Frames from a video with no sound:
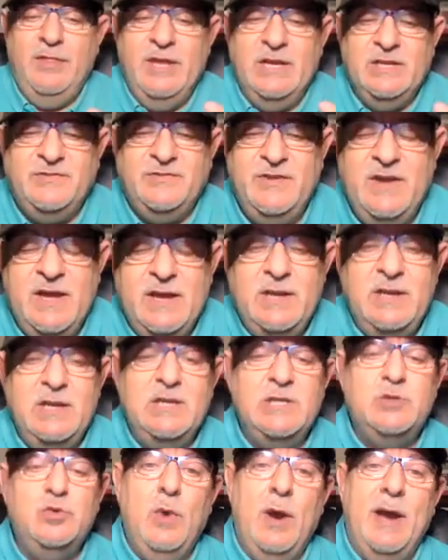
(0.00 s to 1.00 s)

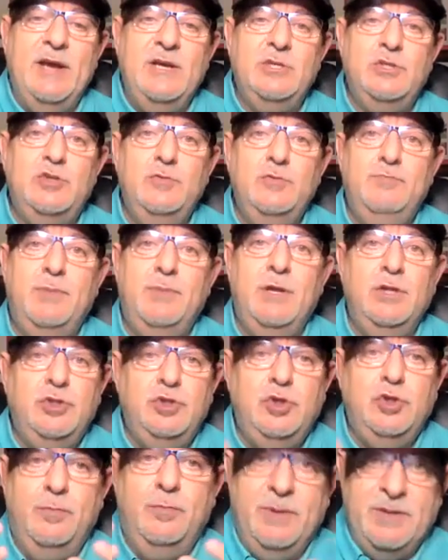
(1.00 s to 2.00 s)
ways to
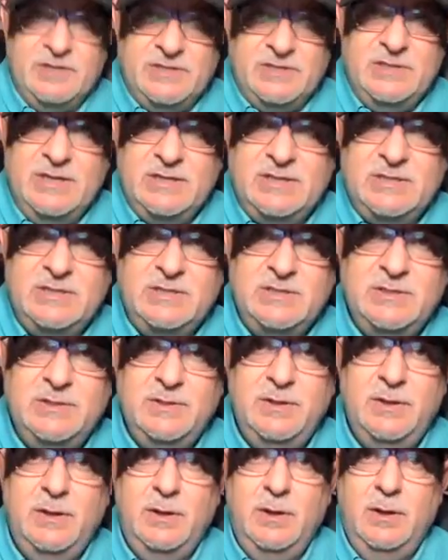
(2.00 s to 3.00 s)
build your business,
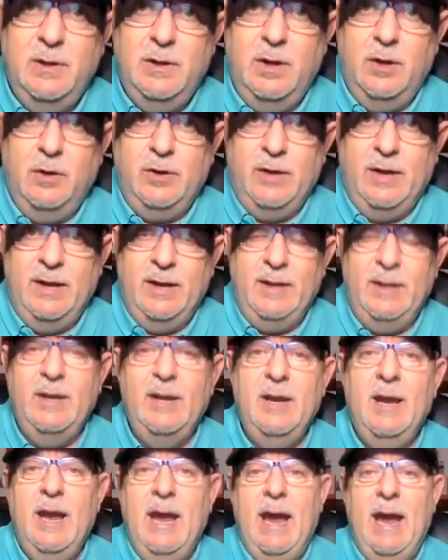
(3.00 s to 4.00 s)

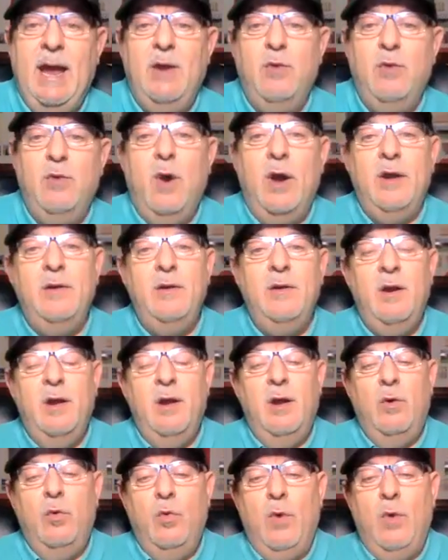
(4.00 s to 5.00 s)
okay? And one
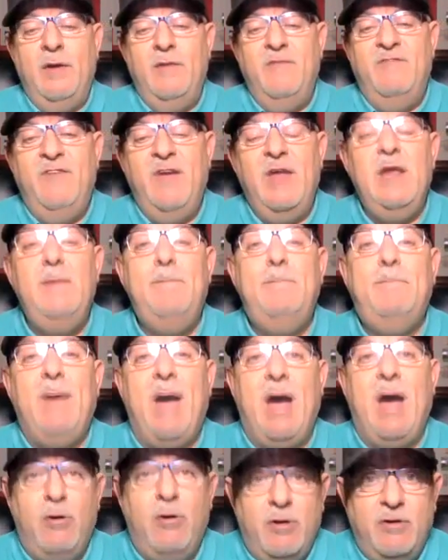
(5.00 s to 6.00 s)
very
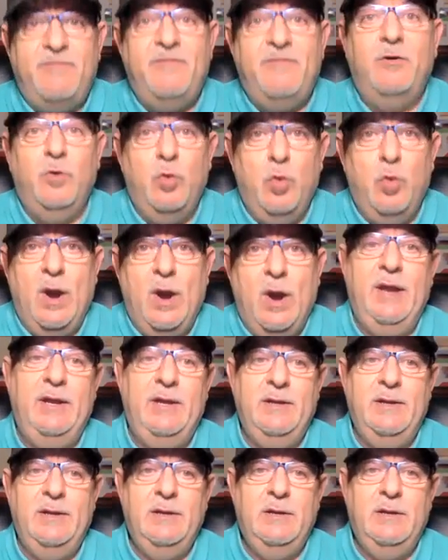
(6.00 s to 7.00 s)
powerful
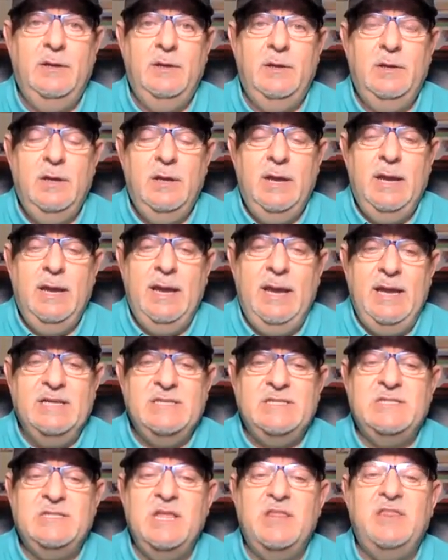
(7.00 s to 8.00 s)
way
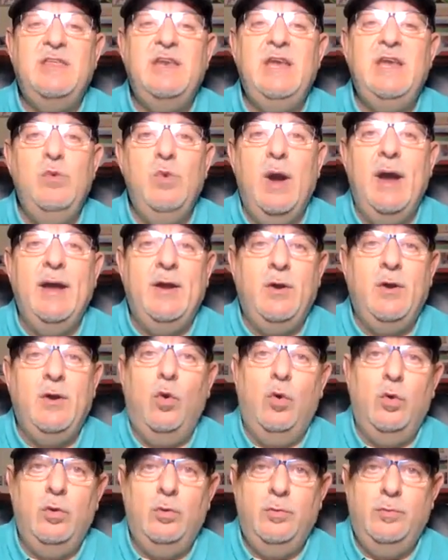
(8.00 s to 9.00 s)
is the three-way
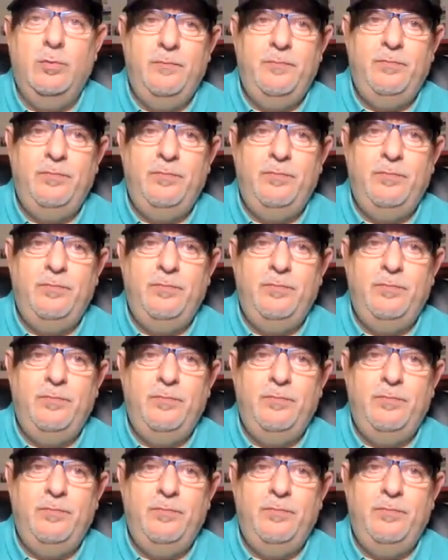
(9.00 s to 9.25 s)
call,